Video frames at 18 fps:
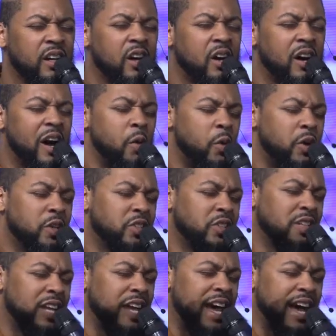I want you
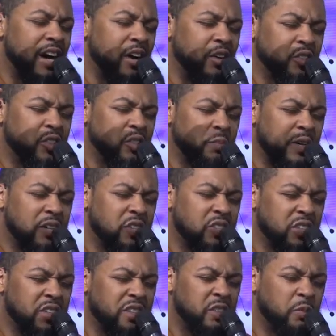now,
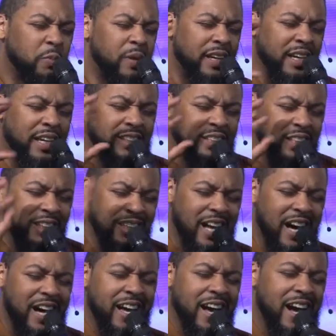spiritually speaking, to
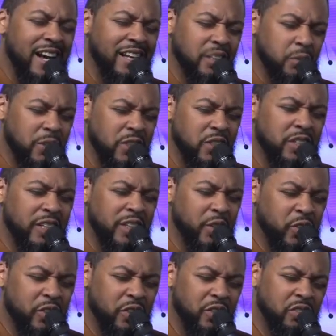lock eyes with
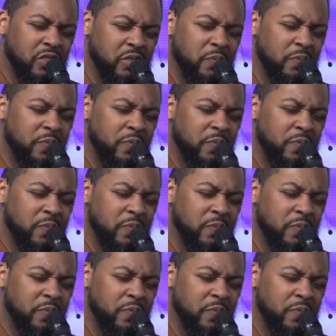Jesus.